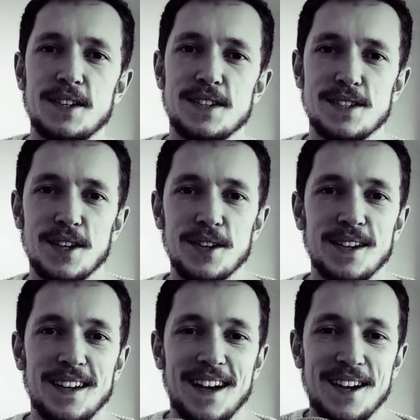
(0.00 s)
so
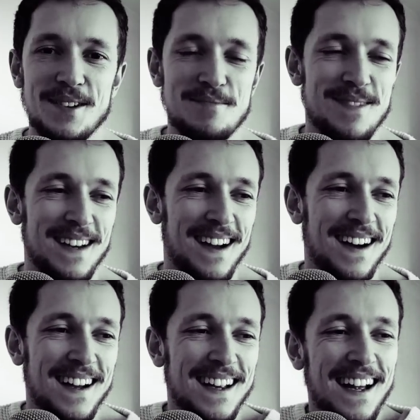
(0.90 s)

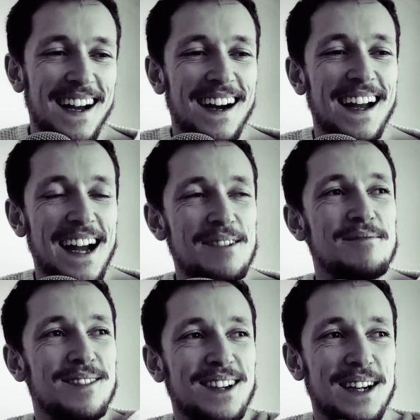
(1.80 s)
I
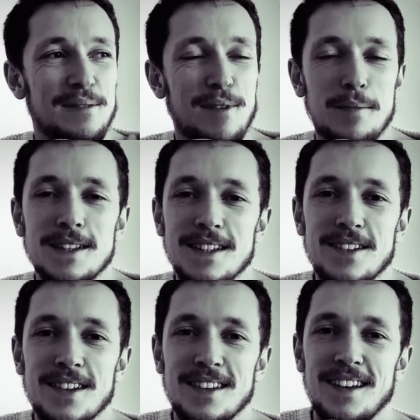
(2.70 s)
am rabbiting
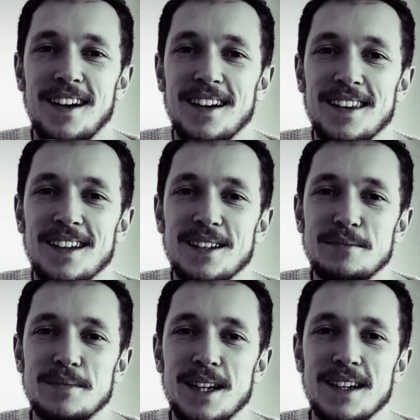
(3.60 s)
on.
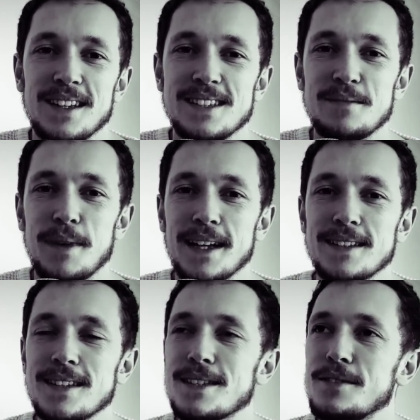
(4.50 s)
I'll listen back
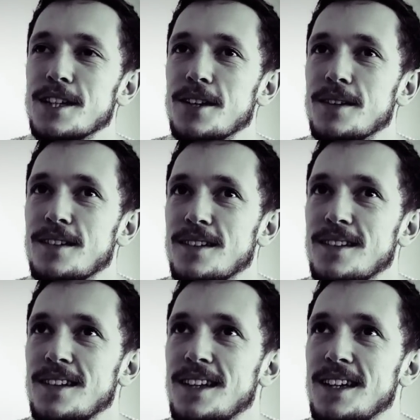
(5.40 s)
to this video and
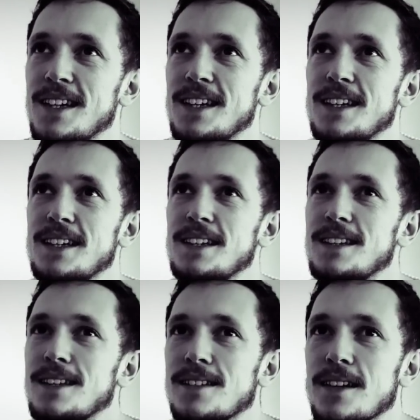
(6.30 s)
I'll
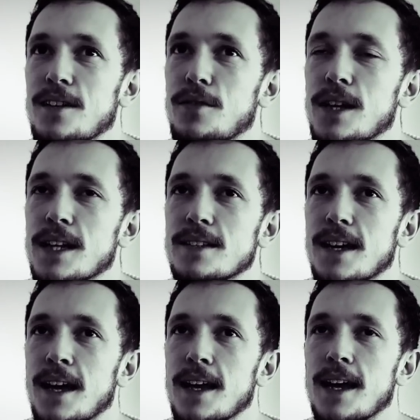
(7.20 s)
decide if I need
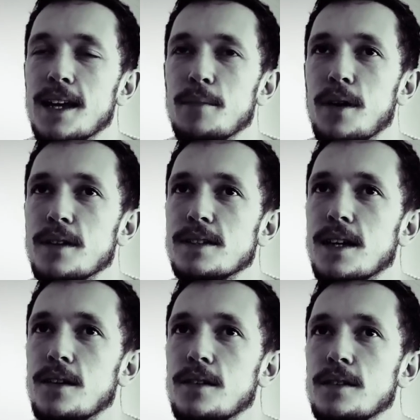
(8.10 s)
to edit any parts
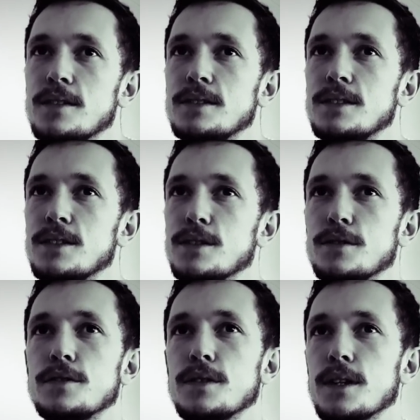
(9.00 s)
out
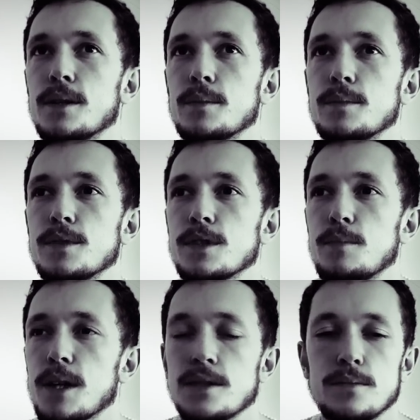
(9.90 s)
of
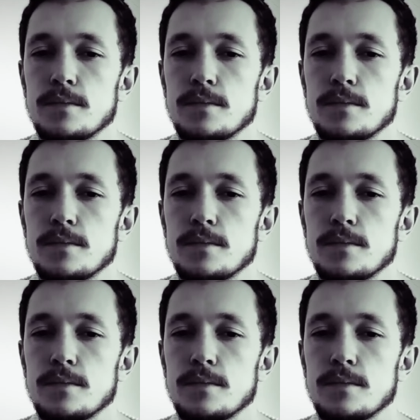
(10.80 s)
just my